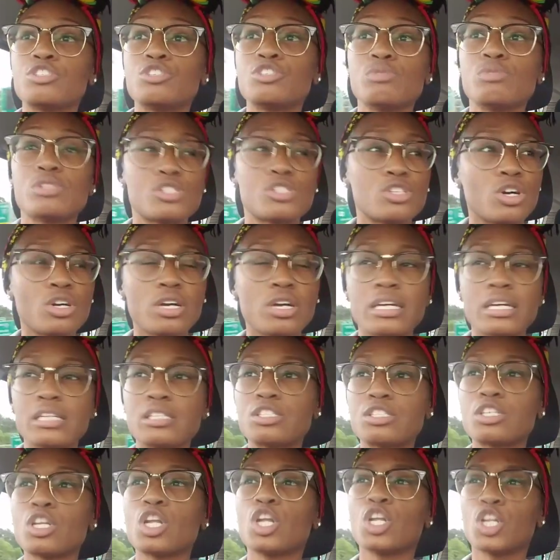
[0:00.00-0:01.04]
you to do is to
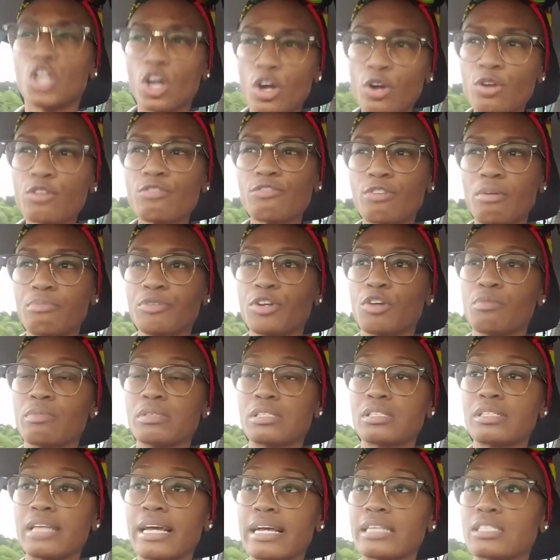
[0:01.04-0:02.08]
is to learn from your
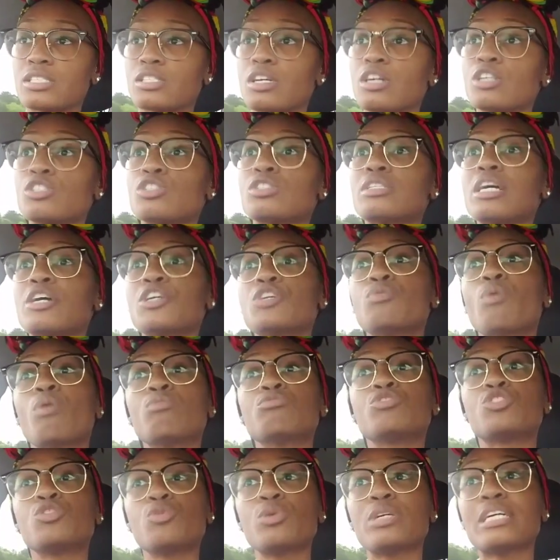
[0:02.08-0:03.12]
mistakes so that you
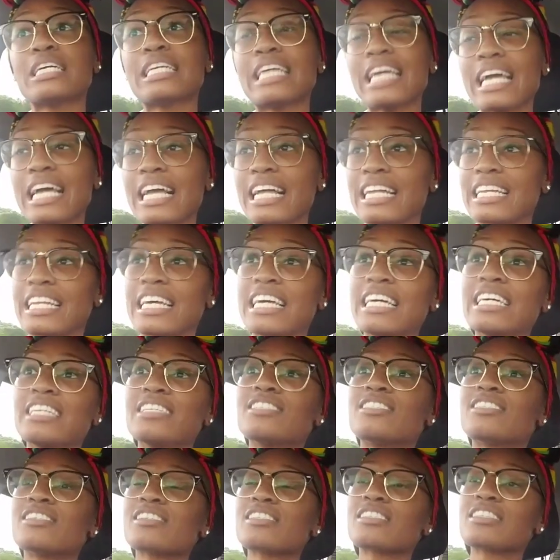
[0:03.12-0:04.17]
won't do it
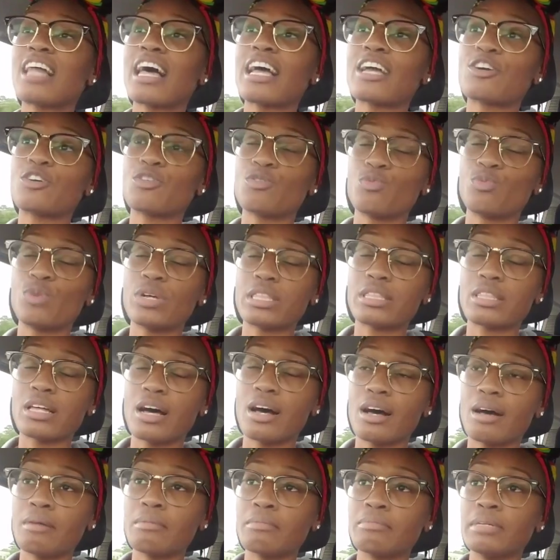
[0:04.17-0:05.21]
again. Just like with
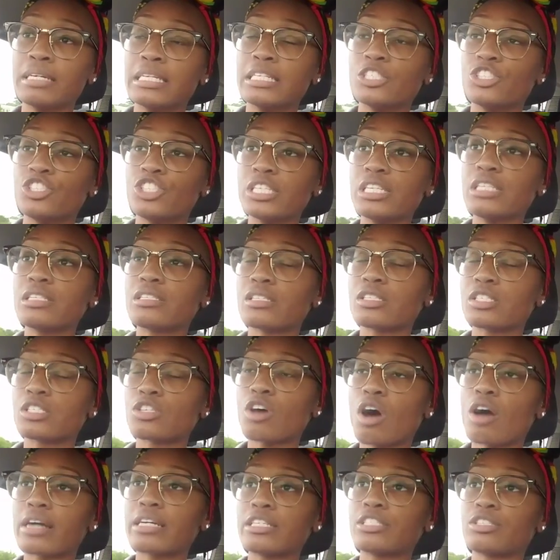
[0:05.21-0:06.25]
um, Jesus
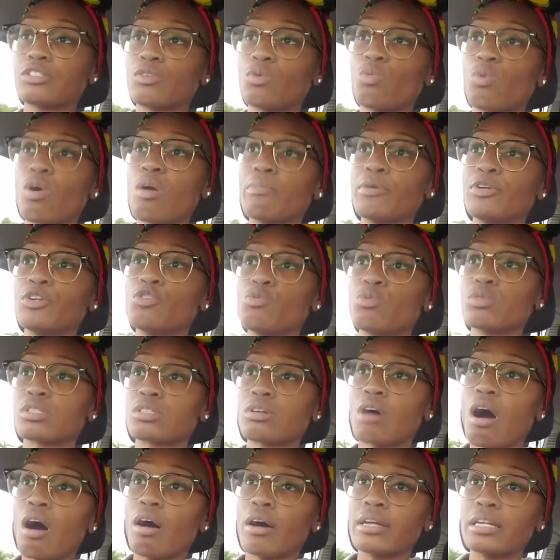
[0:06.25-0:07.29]
talking to the woman who was
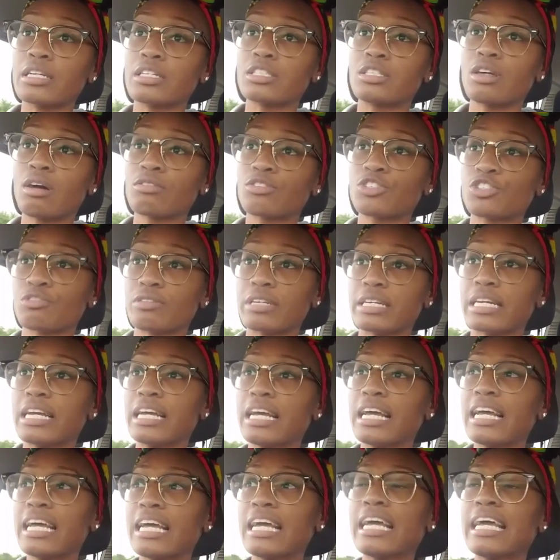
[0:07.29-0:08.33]
caught in adultery,
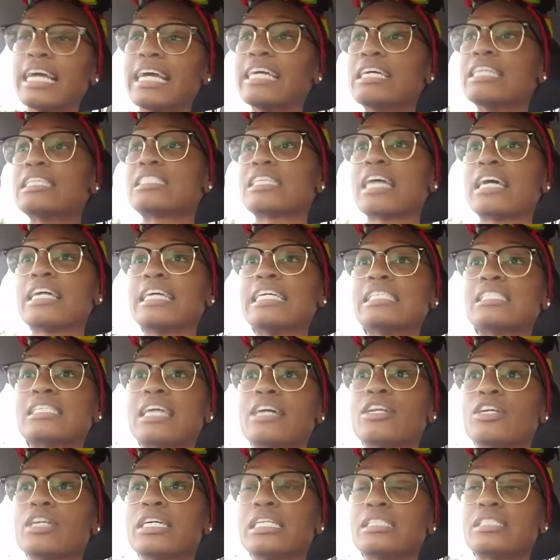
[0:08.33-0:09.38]
He said, He
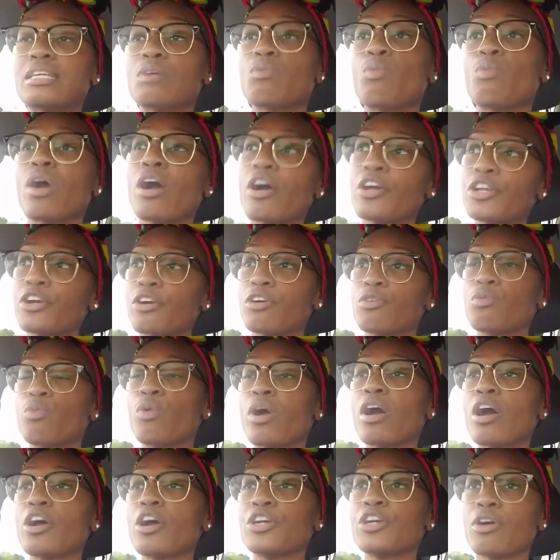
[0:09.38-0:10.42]
said, He said, where are your
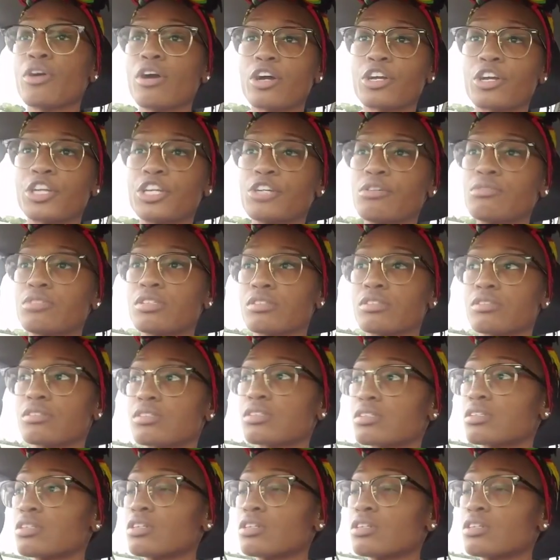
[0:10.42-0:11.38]
where are your accusers?